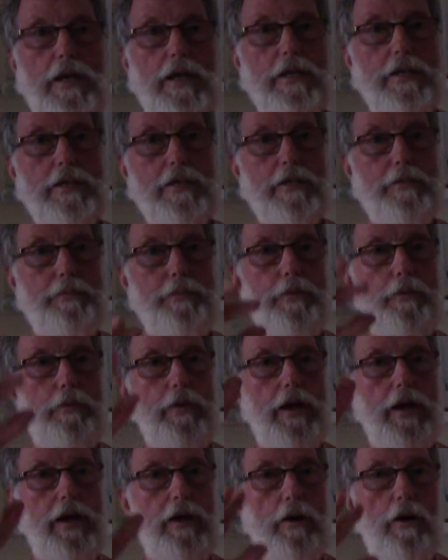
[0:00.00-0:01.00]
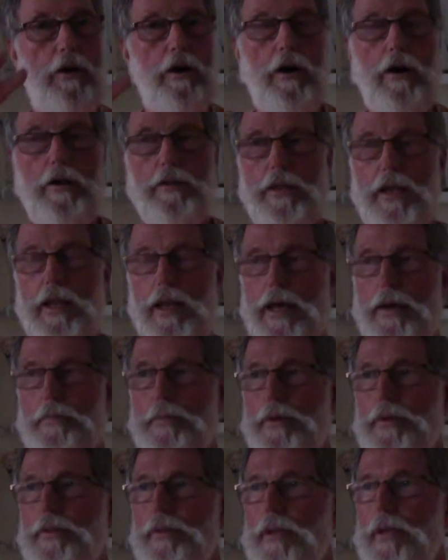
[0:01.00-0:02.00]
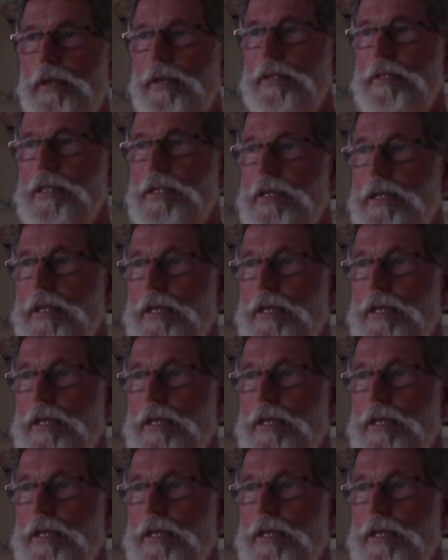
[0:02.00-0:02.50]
Strip away all the elaborate things